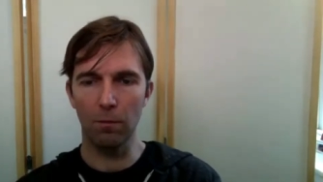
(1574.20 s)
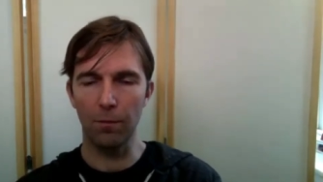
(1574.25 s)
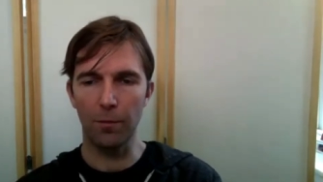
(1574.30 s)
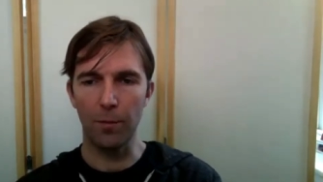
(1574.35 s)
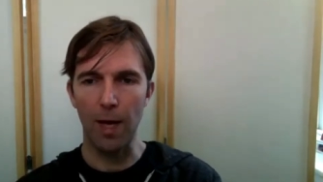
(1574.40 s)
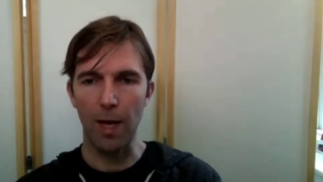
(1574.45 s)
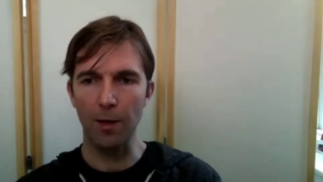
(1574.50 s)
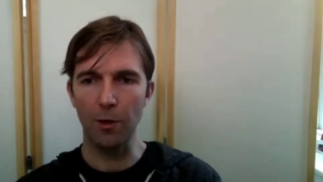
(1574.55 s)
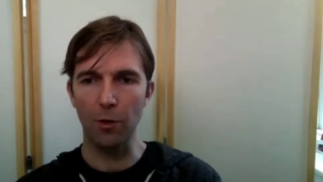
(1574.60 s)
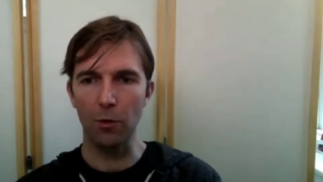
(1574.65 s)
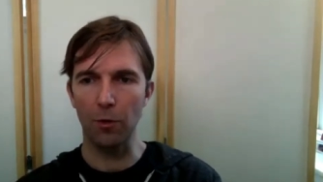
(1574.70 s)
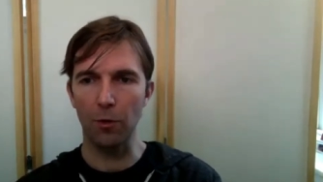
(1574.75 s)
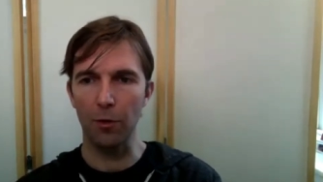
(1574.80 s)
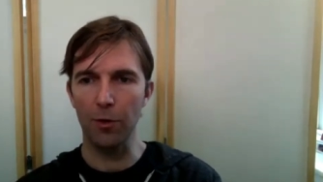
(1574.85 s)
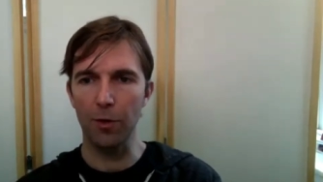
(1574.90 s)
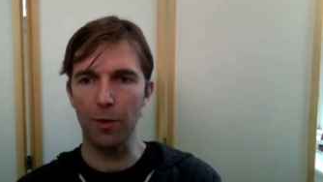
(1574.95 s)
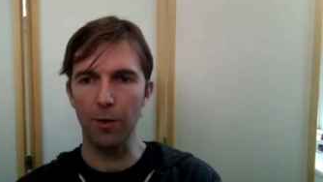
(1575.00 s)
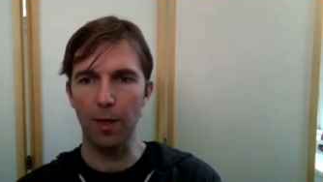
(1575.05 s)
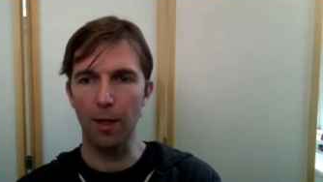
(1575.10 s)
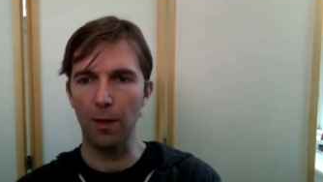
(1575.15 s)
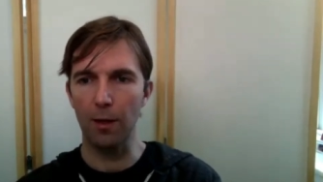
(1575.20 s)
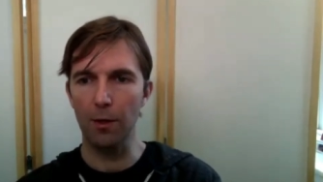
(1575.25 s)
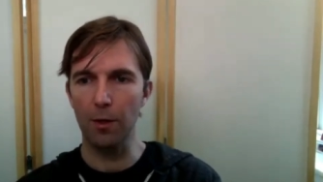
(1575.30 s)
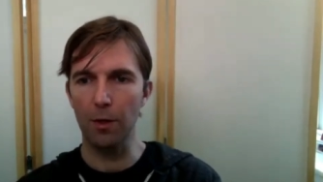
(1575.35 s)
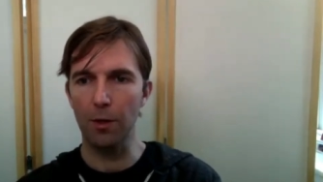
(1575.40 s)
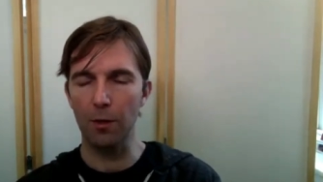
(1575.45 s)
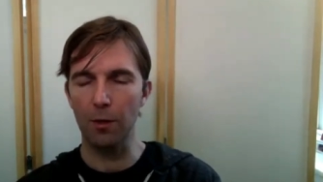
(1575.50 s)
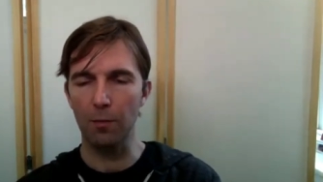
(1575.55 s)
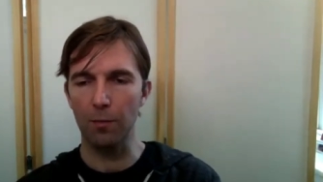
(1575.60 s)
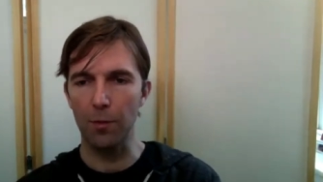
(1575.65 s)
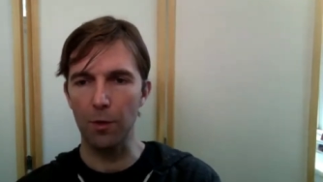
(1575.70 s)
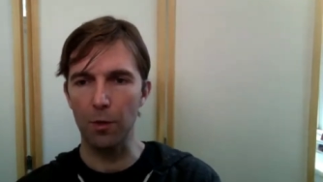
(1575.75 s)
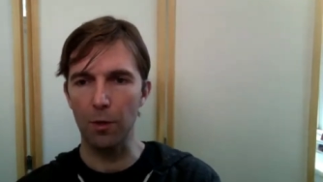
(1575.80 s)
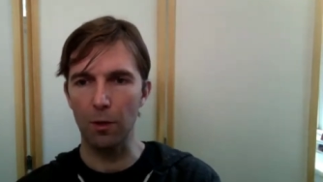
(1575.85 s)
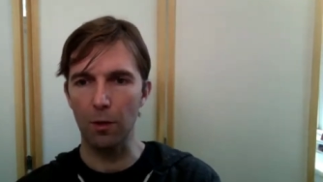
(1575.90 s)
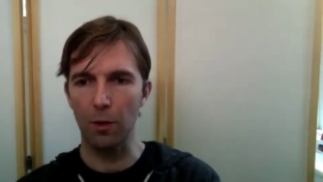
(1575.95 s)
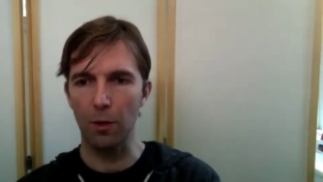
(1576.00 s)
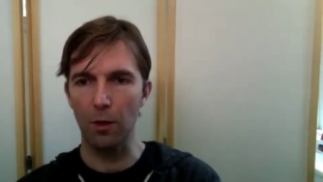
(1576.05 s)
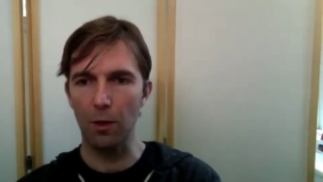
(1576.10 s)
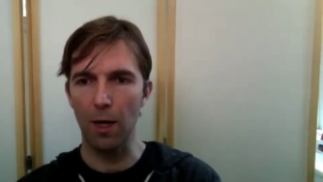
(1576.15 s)
natural or synthetic systems,
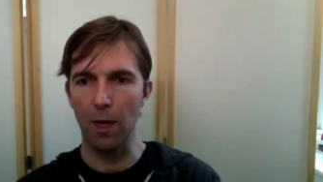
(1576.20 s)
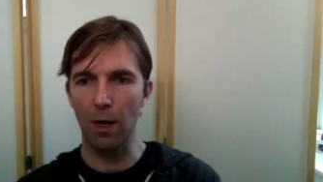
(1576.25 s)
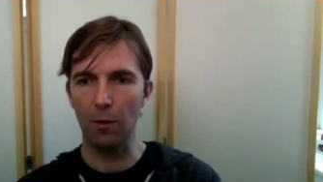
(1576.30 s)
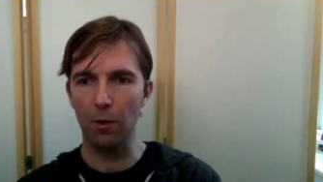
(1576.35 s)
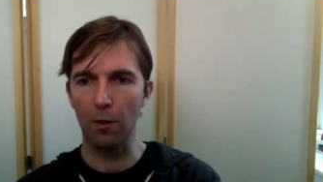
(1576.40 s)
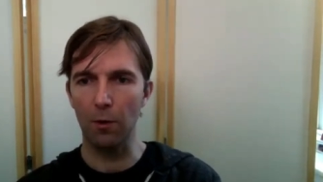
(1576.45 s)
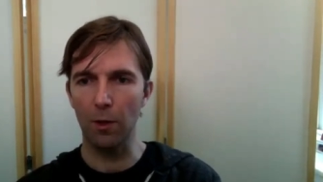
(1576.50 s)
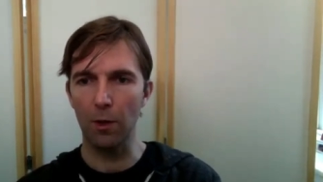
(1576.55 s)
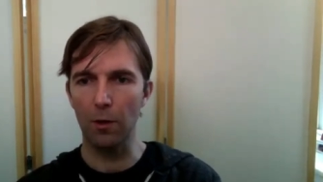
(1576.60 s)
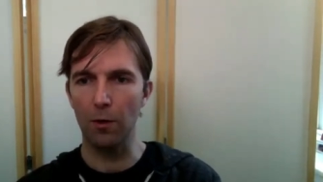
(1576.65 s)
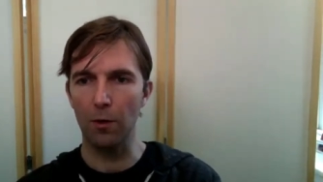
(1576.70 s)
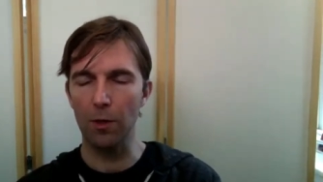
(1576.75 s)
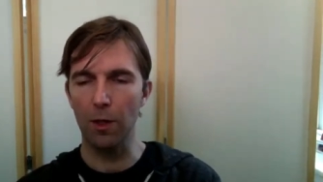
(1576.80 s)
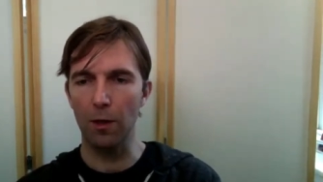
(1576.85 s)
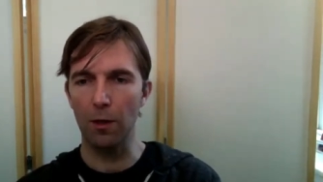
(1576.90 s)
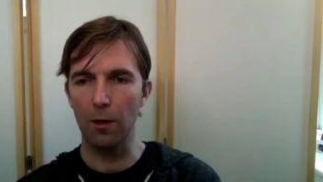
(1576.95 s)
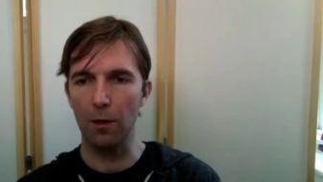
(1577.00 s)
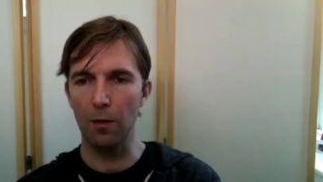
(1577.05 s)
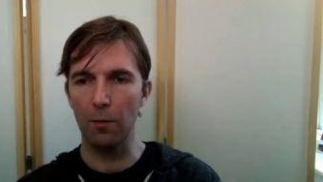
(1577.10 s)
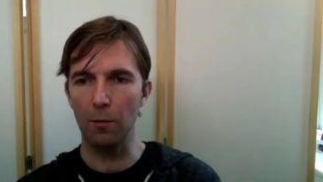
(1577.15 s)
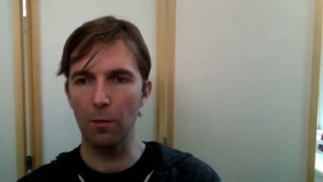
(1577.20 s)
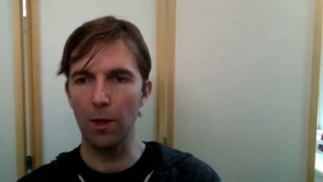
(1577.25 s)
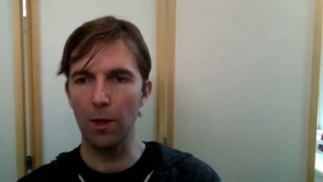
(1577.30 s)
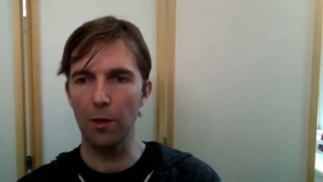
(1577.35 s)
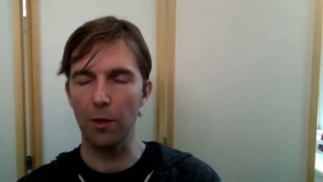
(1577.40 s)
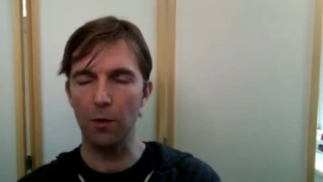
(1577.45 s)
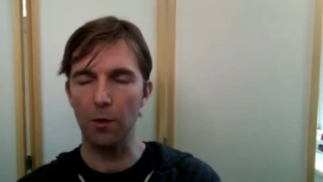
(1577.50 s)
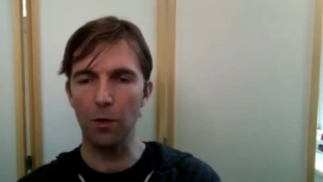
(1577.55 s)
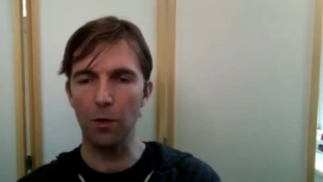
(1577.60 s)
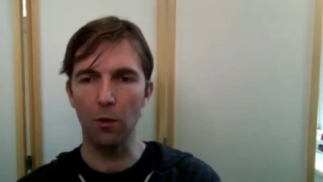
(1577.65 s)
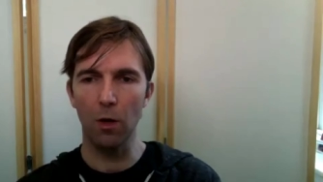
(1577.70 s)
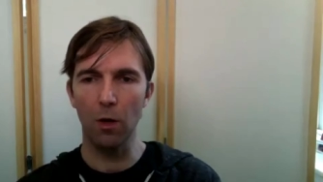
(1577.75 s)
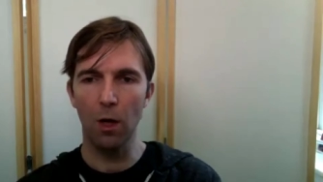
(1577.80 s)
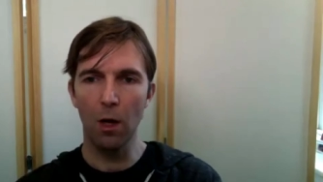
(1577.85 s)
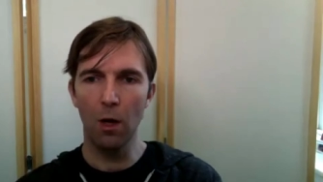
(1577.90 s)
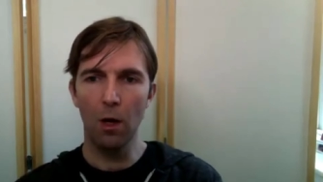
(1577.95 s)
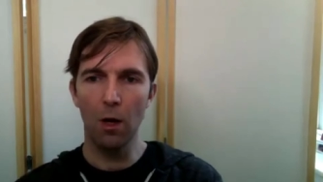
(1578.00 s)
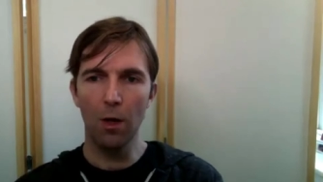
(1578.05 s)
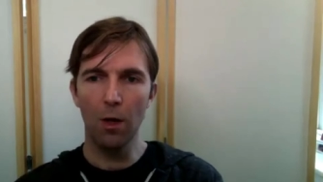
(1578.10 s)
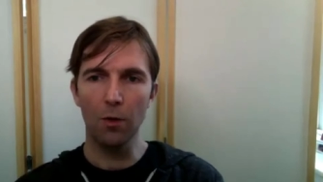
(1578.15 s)
and and how can we understand it and embrace it? So
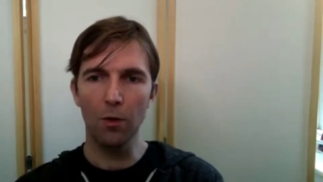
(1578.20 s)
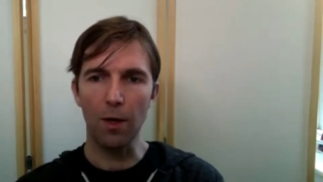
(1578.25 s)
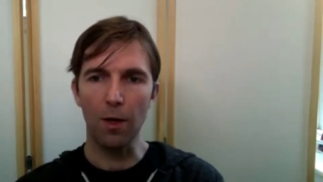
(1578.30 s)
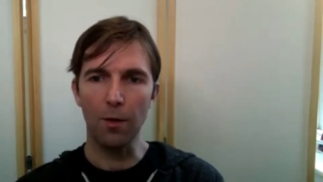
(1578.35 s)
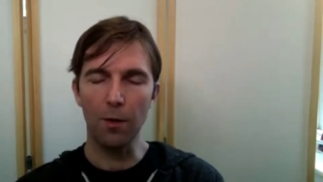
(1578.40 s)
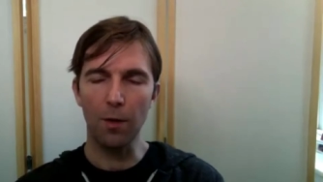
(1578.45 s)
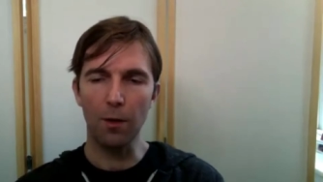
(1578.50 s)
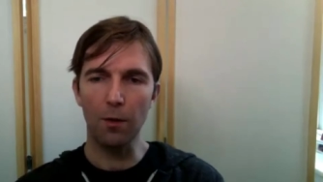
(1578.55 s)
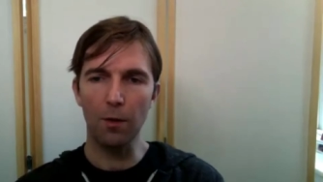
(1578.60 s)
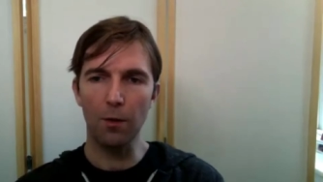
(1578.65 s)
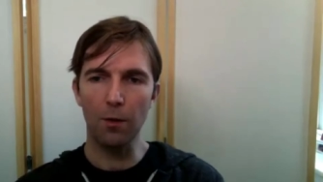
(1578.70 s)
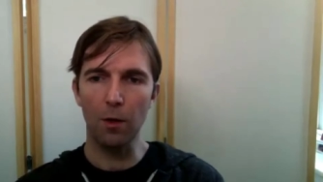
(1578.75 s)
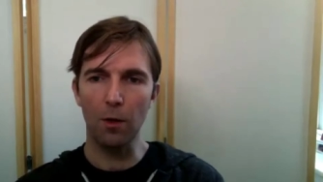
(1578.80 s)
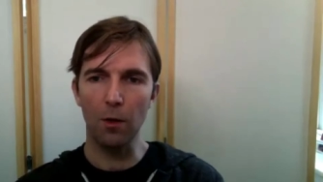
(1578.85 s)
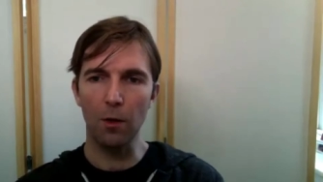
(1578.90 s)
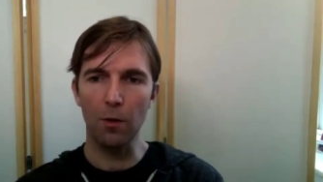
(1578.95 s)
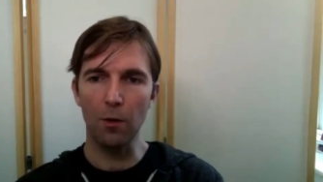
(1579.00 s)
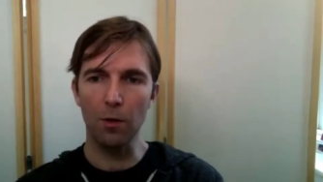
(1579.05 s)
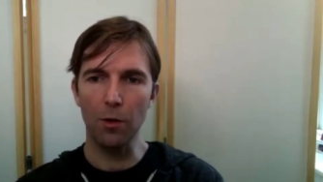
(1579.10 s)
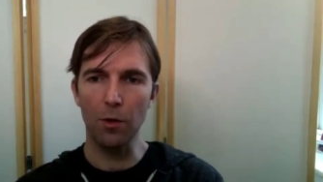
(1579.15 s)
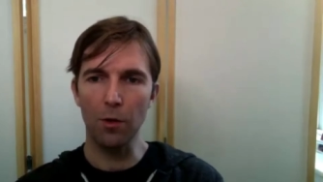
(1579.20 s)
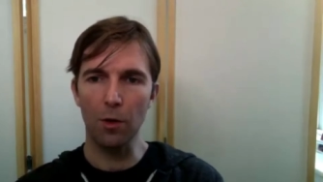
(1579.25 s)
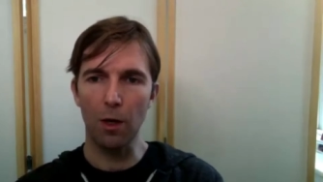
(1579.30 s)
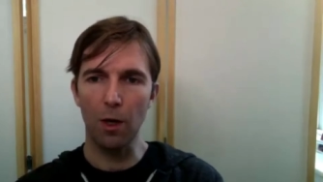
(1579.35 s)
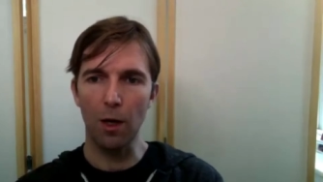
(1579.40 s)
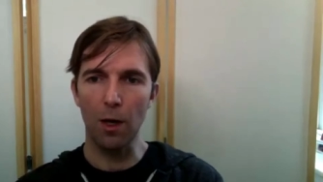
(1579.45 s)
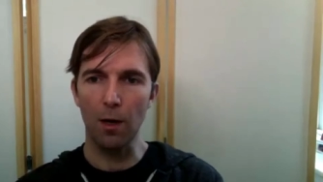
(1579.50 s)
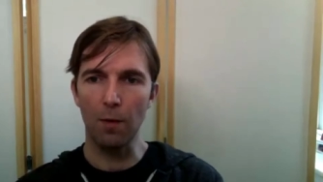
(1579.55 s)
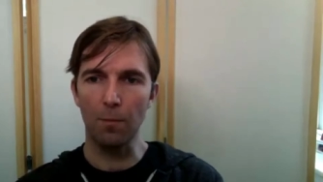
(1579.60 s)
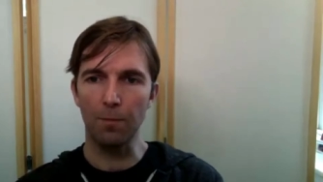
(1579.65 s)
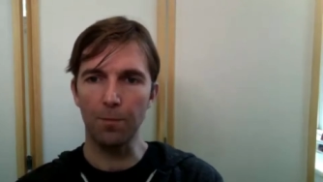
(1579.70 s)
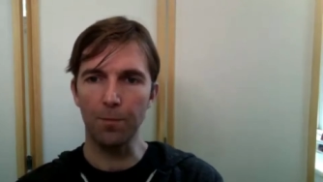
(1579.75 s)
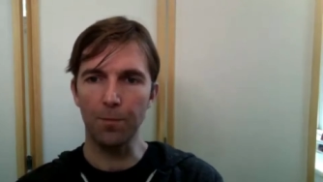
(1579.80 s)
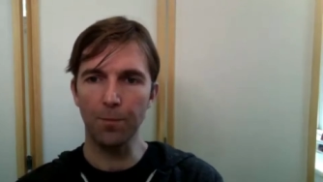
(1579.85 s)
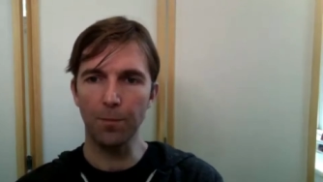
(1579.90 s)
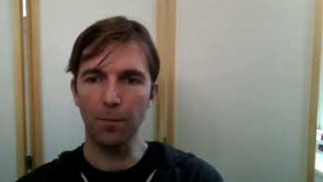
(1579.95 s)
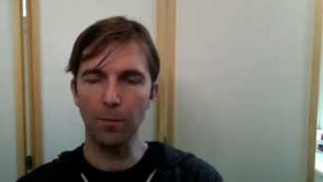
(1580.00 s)
so I think that there is um,